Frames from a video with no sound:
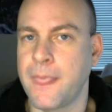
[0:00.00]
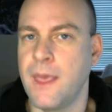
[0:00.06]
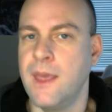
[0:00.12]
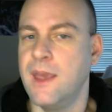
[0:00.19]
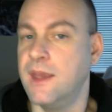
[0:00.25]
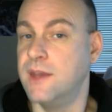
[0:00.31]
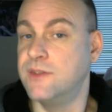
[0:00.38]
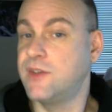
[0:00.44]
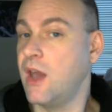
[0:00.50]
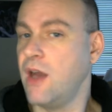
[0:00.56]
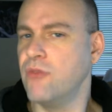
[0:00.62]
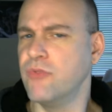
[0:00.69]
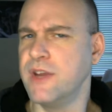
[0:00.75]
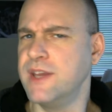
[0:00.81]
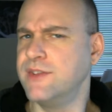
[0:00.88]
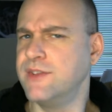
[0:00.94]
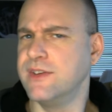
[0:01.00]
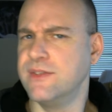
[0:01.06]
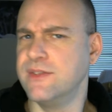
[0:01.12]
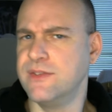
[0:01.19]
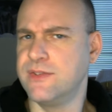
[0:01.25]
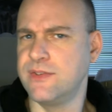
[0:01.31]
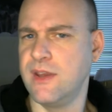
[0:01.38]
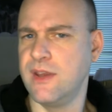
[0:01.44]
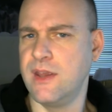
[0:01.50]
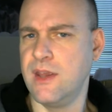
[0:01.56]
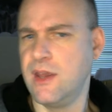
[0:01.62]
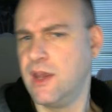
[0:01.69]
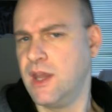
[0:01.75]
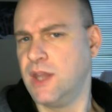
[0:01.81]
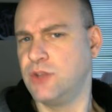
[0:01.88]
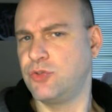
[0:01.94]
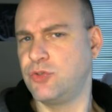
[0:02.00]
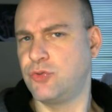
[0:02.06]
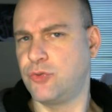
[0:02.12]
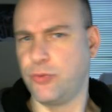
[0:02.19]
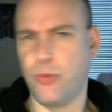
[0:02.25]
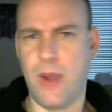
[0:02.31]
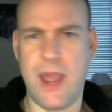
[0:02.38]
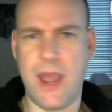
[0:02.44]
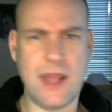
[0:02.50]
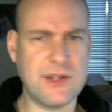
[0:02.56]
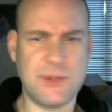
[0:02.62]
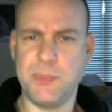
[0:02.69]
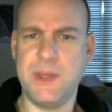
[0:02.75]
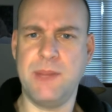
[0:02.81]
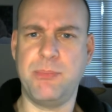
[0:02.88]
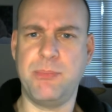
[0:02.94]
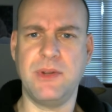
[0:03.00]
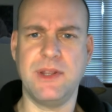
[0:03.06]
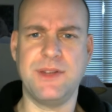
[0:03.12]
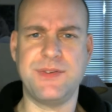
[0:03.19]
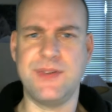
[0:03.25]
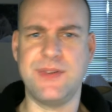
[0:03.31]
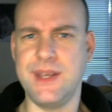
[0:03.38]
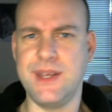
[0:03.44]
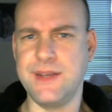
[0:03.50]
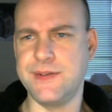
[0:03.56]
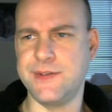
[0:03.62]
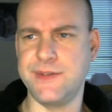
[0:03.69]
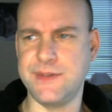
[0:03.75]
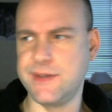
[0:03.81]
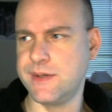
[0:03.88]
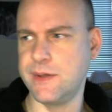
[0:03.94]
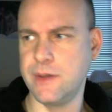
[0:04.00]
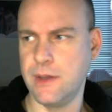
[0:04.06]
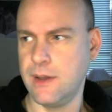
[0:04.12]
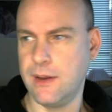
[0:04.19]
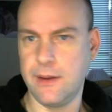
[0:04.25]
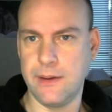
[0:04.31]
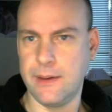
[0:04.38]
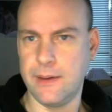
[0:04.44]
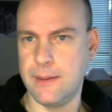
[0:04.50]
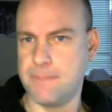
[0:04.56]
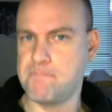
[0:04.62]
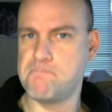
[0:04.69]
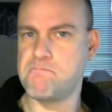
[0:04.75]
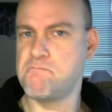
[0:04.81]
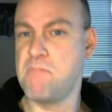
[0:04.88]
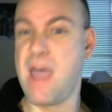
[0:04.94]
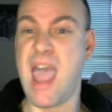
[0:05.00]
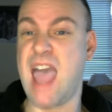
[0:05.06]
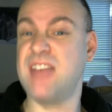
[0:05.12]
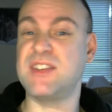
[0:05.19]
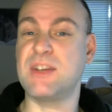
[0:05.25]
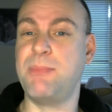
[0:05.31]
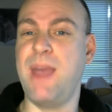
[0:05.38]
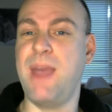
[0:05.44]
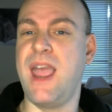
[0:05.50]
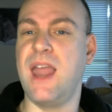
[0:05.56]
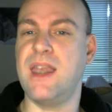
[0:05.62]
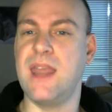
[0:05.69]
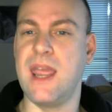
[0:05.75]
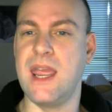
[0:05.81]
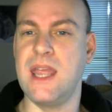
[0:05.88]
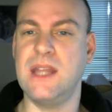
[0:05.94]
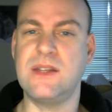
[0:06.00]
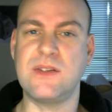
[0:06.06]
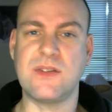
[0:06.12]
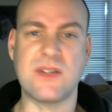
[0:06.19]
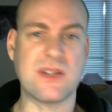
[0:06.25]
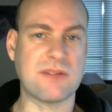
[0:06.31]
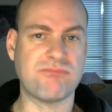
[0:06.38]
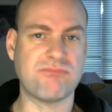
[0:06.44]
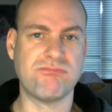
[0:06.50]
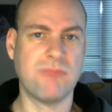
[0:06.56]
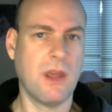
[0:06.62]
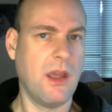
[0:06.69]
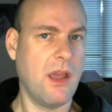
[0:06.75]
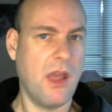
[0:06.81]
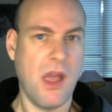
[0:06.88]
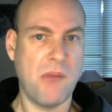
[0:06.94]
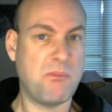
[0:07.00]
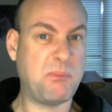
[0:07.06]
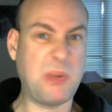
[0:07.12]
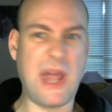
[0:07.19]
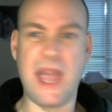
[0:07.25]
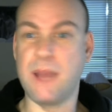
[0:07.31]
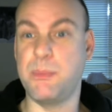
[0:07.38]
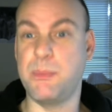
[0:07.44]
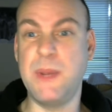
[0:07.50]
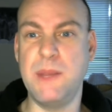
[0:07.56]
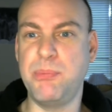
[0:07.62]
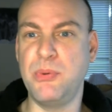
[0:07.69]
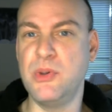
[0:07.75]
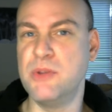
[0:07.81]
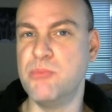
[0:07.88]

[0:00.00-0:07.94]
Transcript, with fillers: He's got reasons. Trans people exist mask mandates, black people in